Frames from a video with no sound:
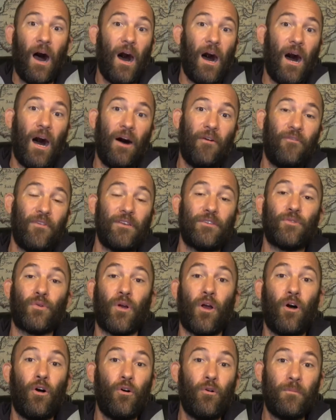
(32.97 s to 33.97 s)
office or
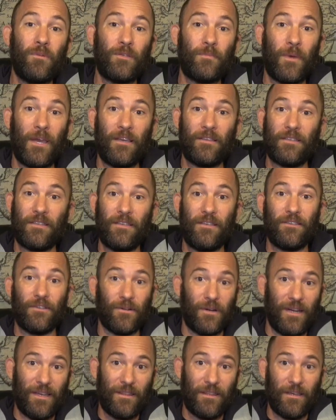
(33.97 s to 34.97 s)
home spaces
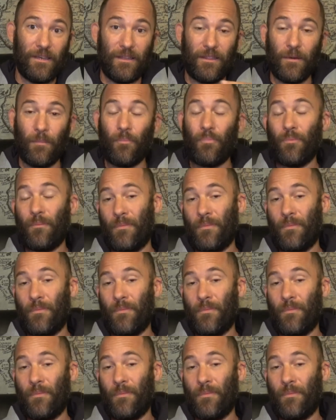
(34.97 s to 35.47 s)
are at the, the,